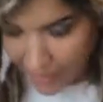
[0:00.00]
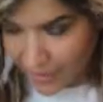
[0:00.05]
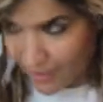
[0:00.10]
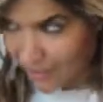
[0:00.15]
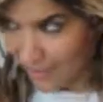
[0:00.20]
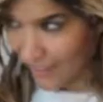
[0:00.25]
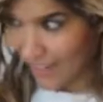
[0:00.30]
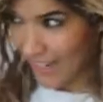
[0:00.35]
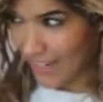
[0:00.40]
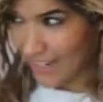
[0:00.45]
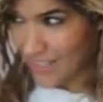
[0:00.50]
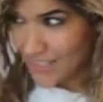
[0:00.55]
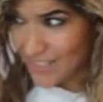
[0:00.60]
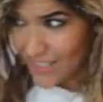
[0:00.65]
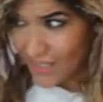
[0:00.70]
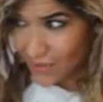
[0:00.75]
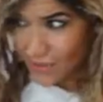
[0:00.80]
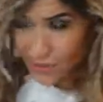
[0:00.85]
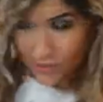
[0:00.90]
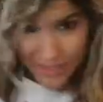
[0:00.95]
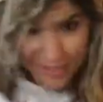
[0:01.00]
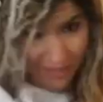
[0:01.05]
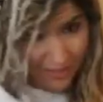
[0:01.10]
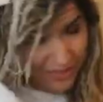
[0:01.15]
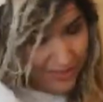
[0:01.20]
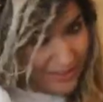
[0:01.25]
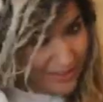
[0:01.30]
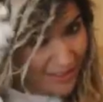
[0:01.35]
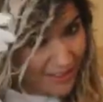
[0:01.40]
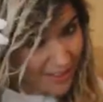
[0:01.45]
and it actually already
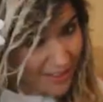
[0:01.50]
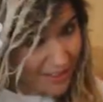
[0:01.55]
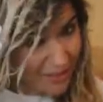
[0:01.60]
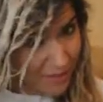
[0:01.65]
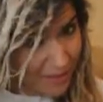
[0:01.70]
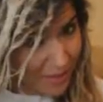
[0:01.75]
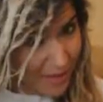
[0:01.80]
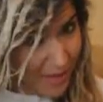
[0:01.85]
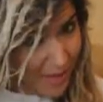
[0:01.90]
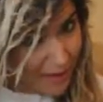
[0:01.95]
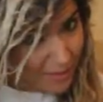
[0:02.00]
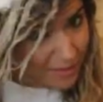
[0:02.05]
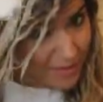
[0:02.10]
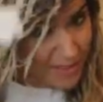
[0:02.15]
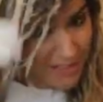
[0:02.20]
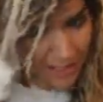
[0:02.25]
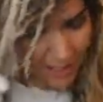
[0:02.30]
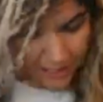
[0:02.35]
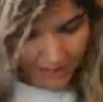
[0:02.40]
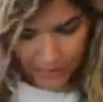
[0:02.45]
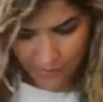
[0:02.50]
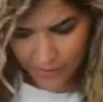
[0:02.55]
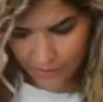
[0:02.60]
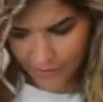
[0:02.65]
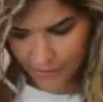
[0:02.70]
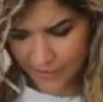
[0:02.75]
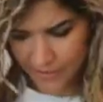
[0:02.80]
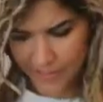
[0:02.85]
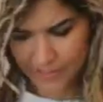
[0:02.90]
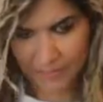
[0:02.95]
looks like the hair with the dye
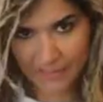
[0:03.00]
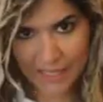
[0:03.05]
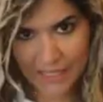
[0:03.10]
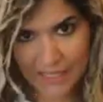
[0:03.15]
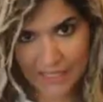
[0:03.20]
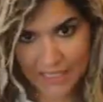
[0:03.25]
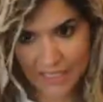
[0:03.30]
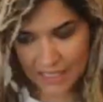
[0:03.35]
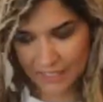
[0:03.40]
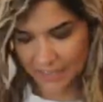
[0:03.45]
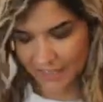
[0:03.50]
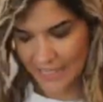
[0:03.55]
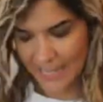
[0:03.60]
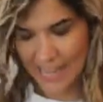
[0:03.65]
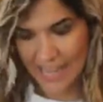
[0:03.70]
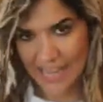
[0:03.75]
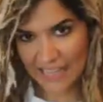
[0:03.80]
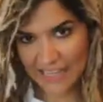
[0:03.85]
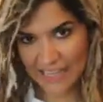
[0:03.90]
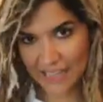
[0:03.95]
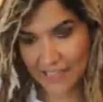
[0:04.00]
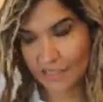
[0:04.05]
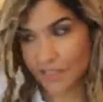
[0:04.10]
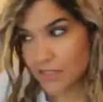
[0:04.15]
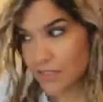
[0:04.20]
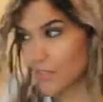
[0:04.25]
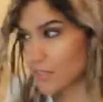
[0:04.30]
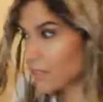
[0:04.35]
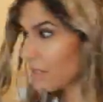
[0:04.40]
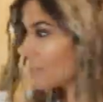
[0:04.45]
on is matching the
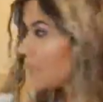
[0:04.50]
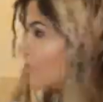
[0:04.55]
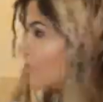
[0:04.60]
ends.